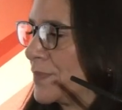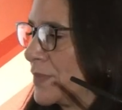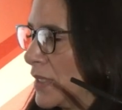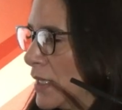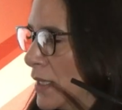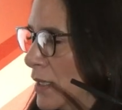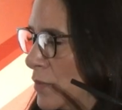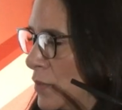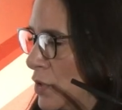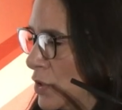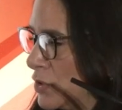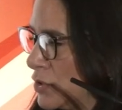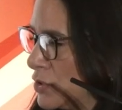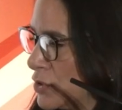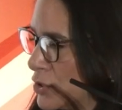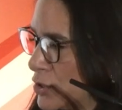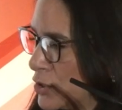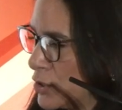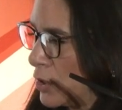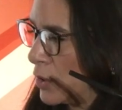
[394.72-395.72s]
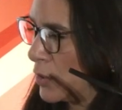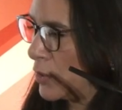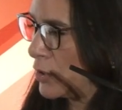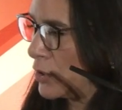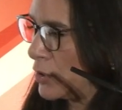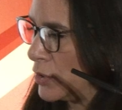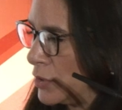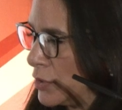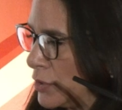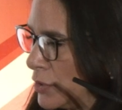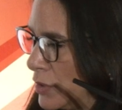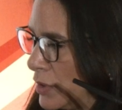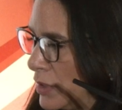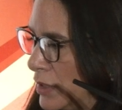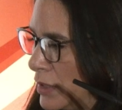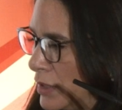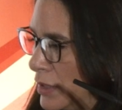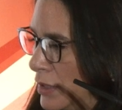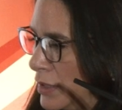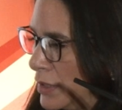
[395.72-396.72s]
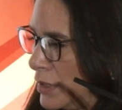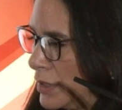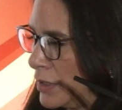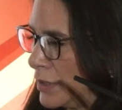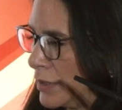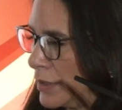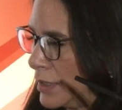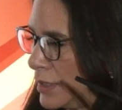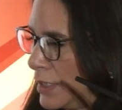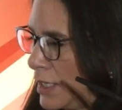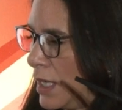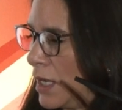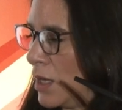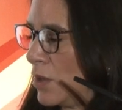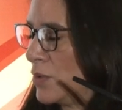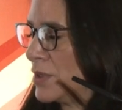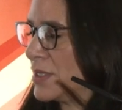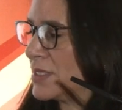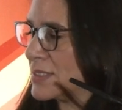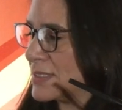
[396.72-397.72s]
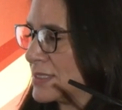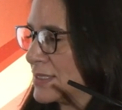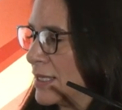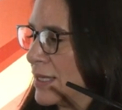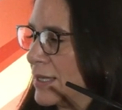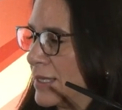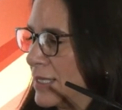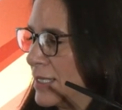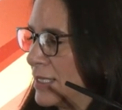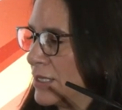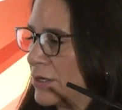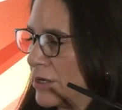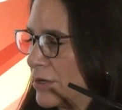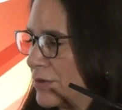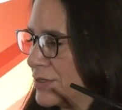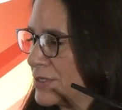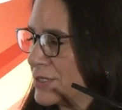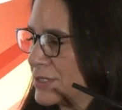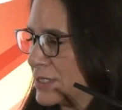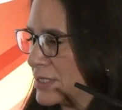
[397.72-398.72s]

I'm going to show you how is the INRE